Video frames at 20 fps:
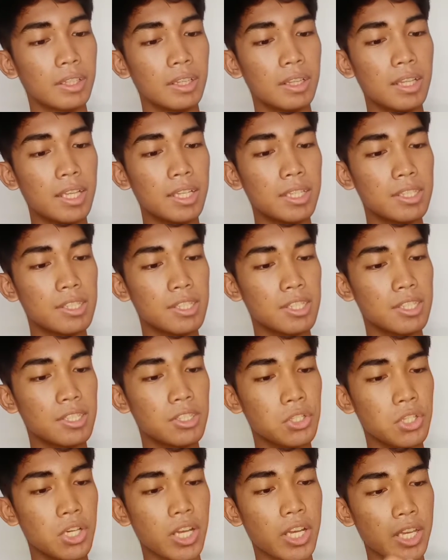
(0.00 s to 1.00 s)
let's
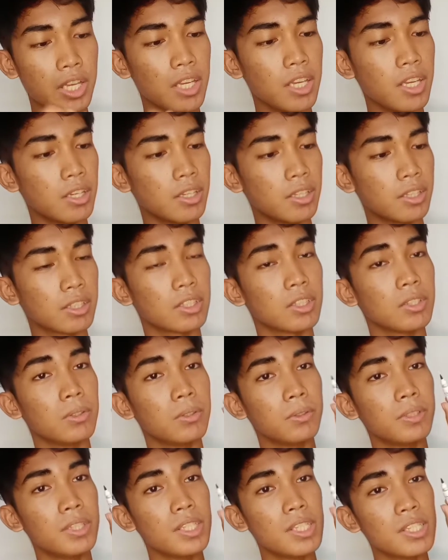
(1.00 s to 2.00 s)
try.
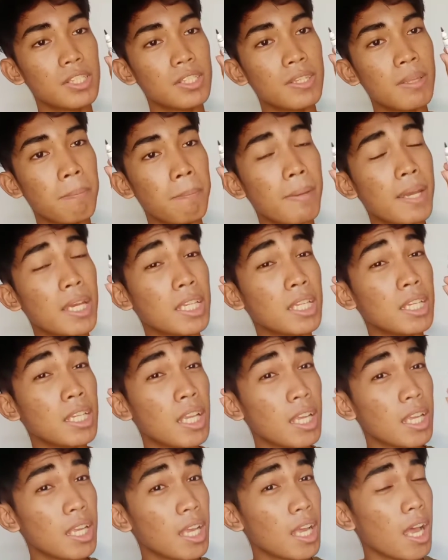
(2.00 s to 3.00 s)
So this is the pen
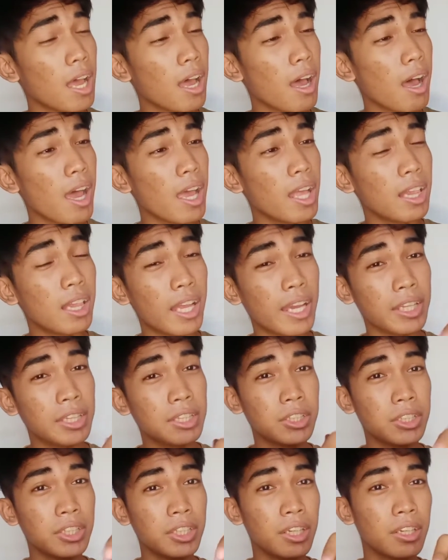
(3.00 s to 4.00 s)

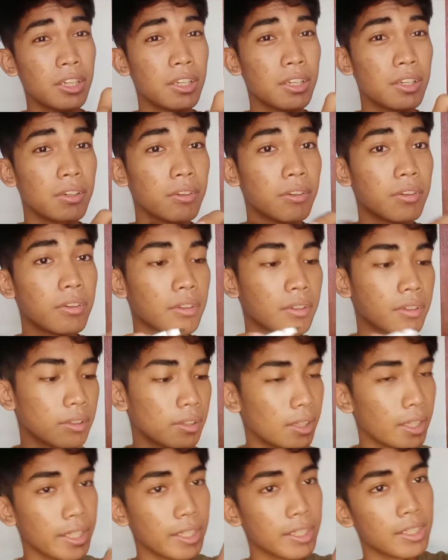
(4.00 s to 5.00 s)
eyeliner,
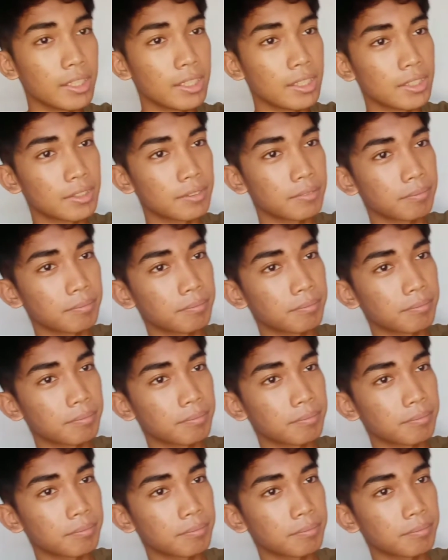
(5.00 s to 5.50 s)
like this.